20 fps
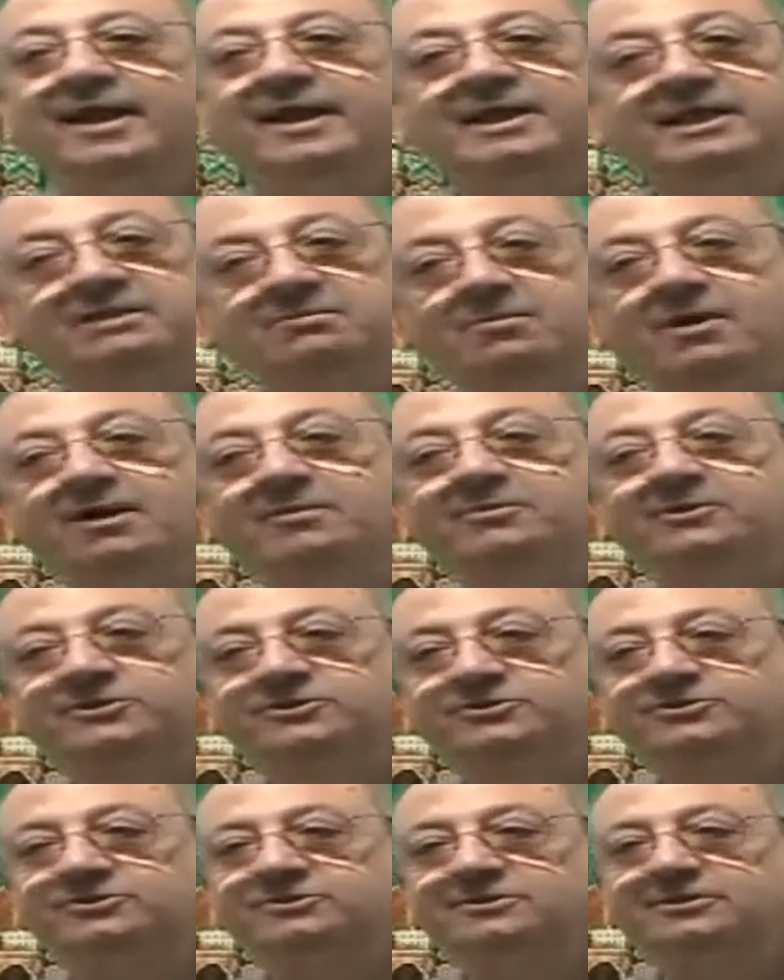and Imam
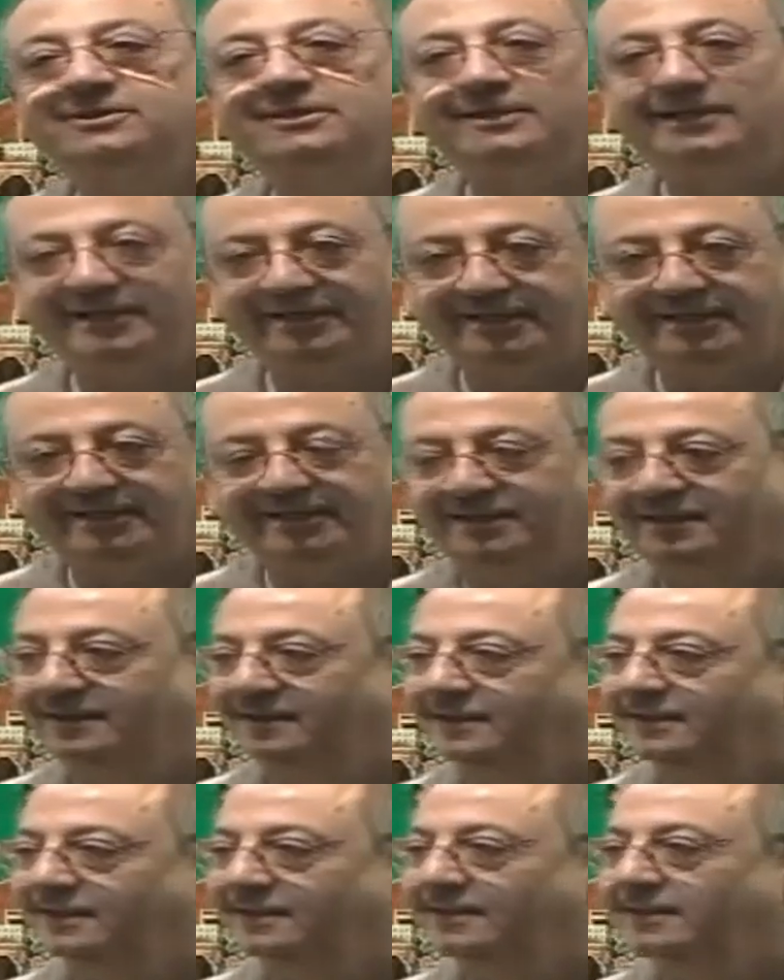is
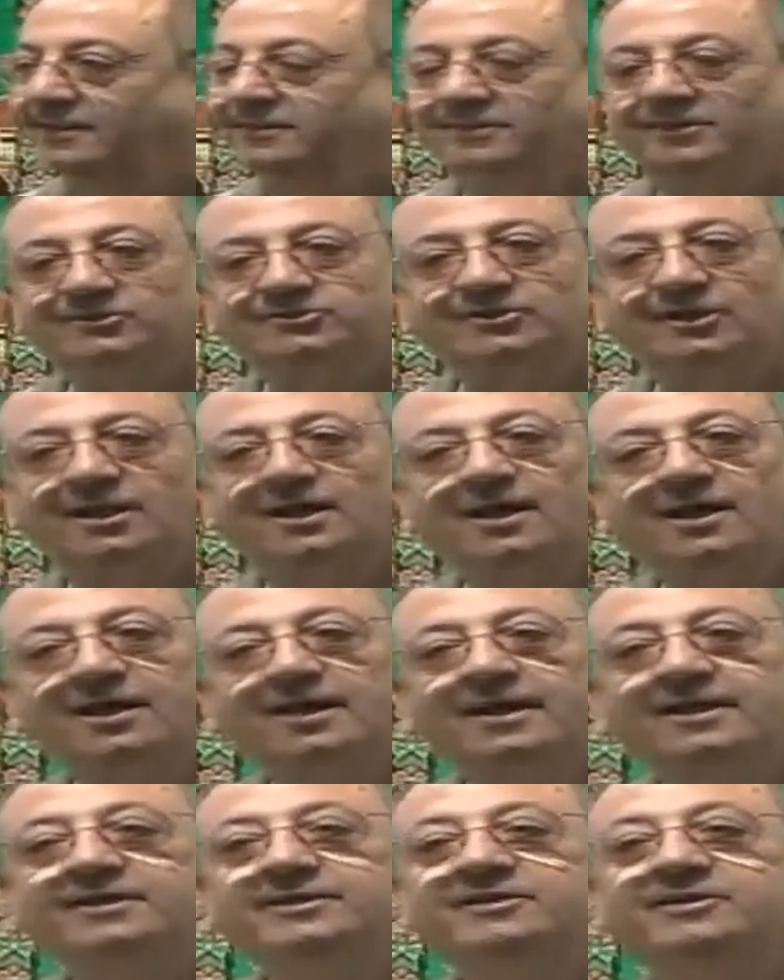leading the
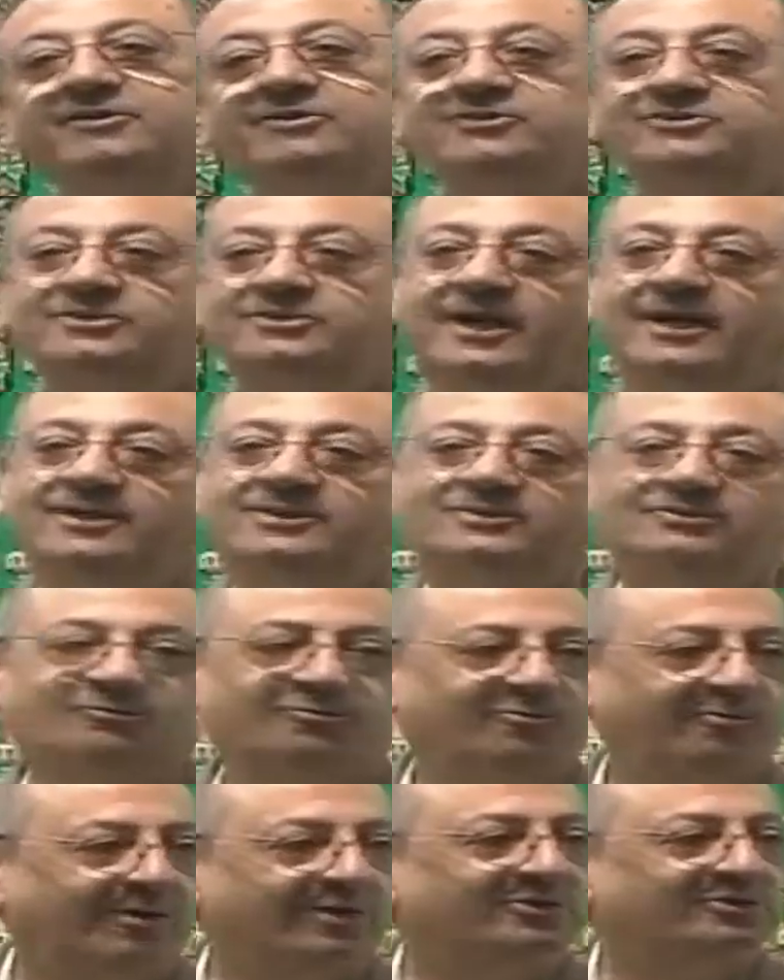Salah and he
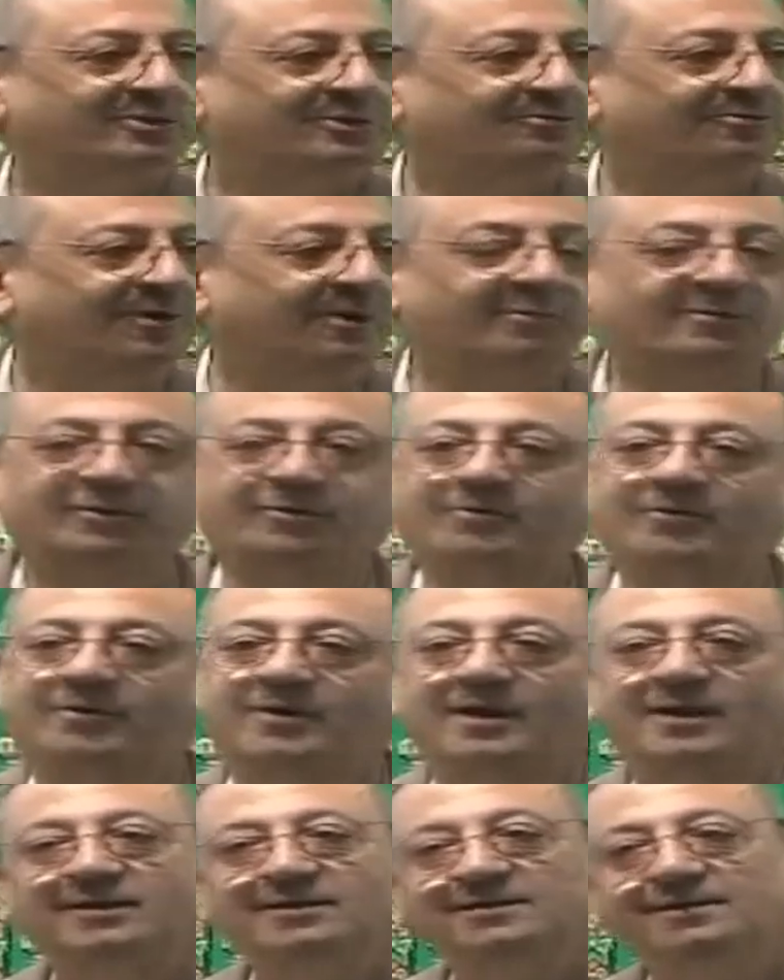recites verses from the
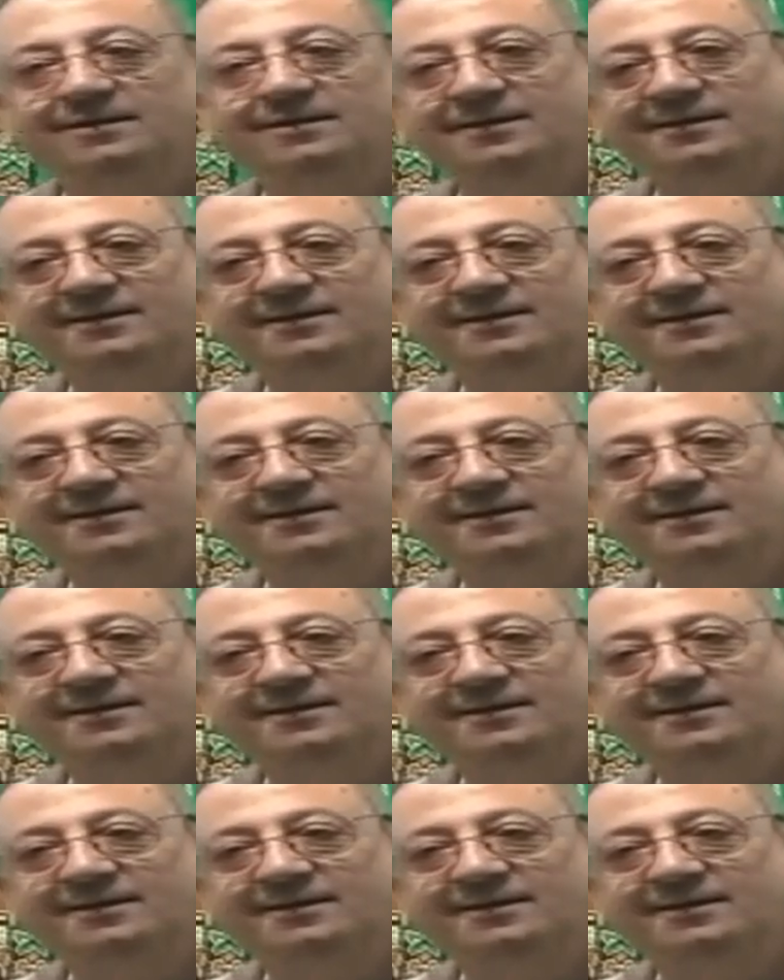Quran,